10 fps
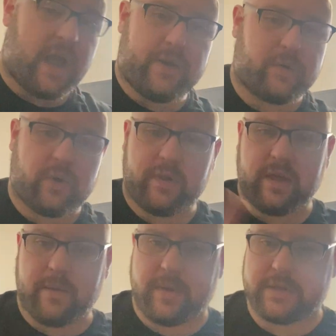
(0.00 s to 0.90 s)
I don't know
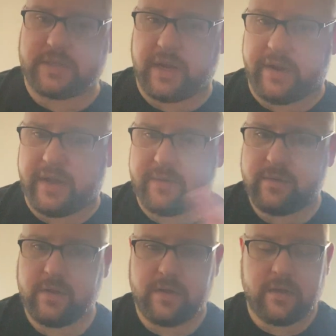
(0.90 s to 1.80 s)
anything about Asteria
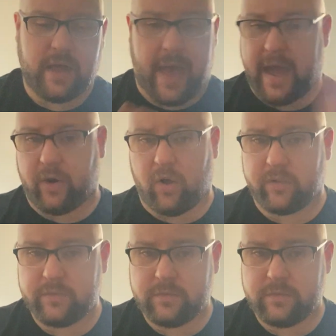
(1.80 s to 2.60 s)
at all.